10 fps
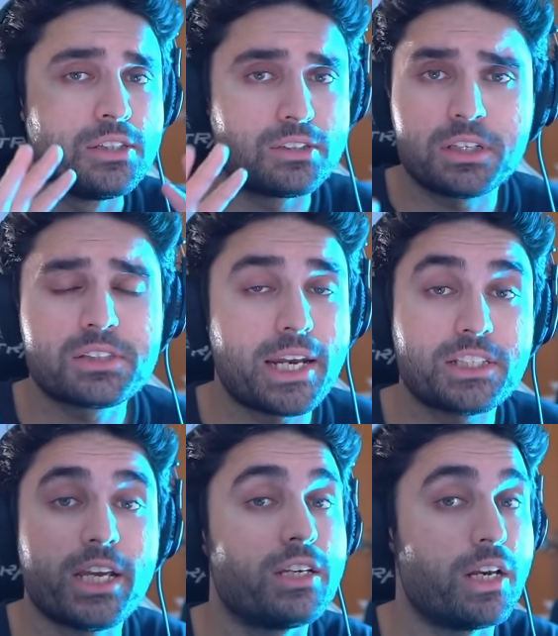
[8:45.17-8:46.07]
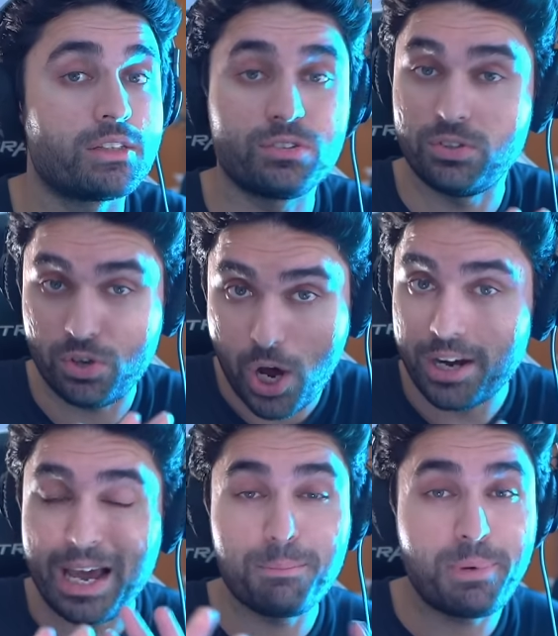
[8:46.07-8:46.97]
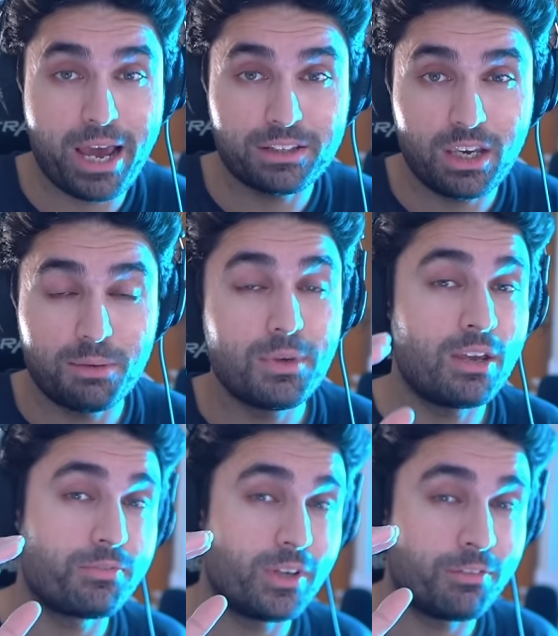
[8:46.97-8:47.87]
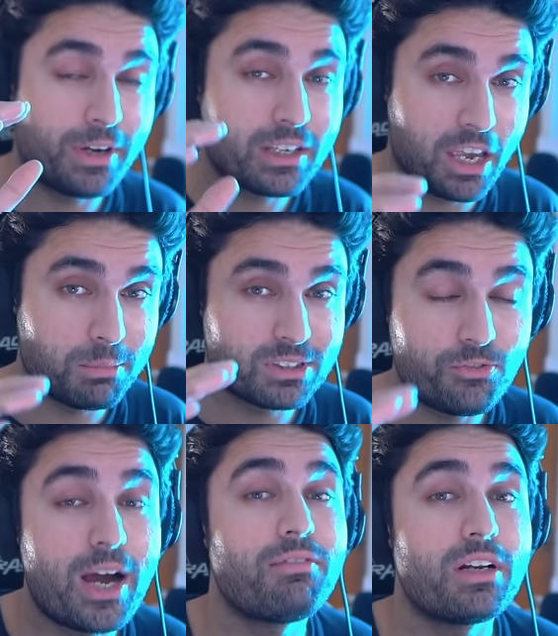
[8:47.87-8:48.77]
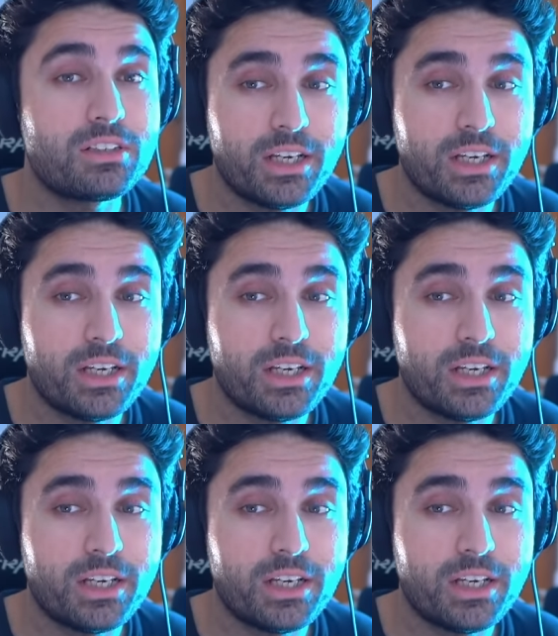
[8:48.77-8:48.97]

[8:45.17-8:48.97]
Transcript: 6 out of 10 is not a bad game. If, if a game is 5 out of